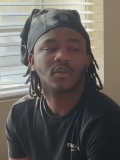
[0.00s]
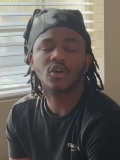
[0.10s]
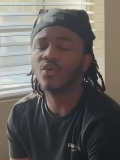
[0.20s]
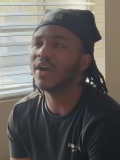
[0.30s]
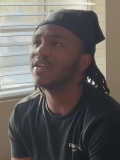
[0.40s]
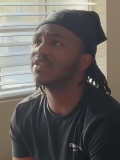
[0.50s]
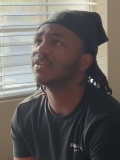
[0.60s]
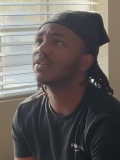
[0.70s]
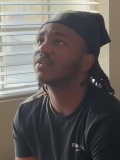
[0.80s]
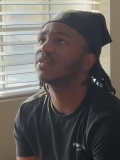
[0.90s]
Who is
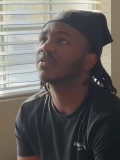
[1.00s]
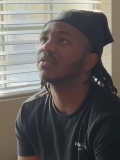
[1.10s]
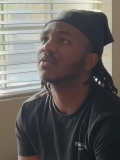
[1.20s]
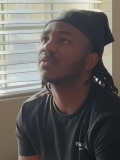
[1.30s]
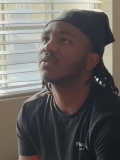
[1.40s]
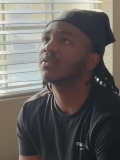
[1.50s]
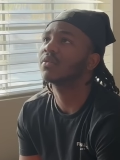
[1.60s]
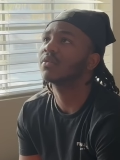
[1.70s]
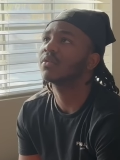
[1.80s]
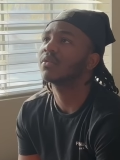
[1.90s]
it?
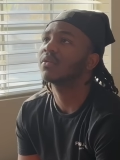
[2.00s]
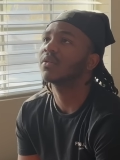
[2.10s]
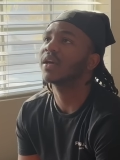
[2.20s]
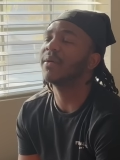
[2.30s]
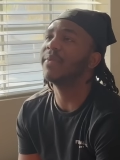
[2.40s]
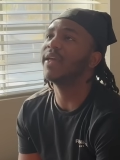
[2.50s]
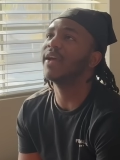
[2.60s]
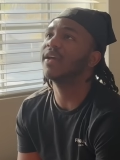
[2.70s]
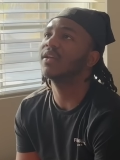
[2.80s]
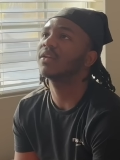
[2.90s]
Come
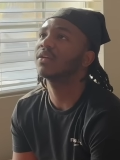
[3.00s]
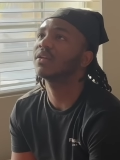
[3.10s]
here.